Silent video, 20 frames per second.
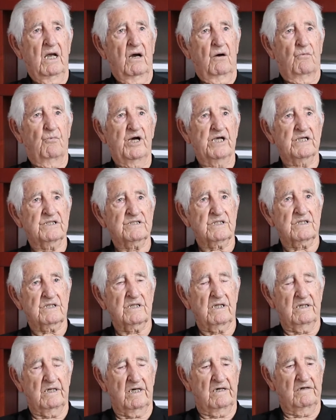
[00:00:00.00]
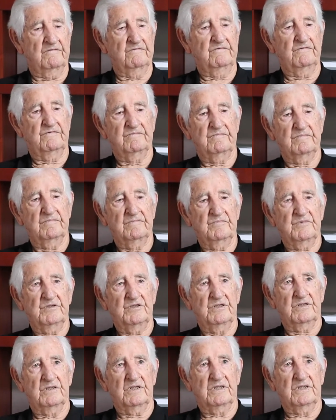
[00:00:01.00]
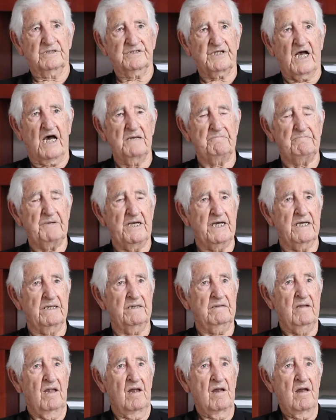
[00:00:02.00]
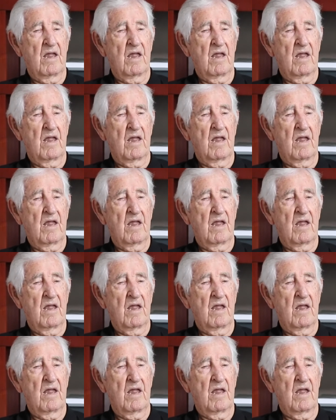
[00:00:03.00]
west of Saipan,